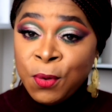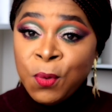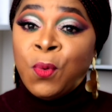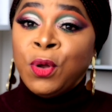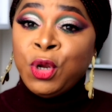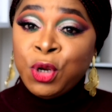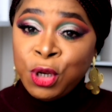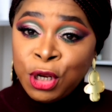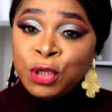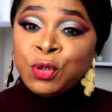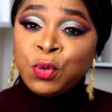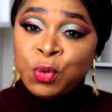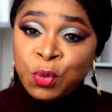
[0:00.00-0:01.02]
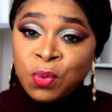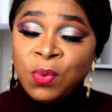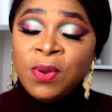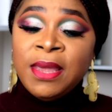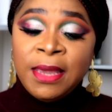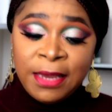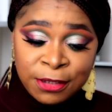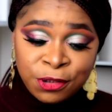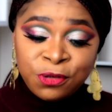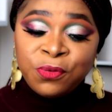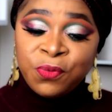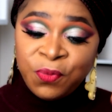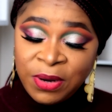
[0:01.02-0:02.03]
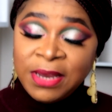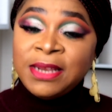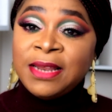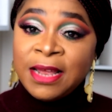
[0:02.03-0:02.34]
What you need to do is you read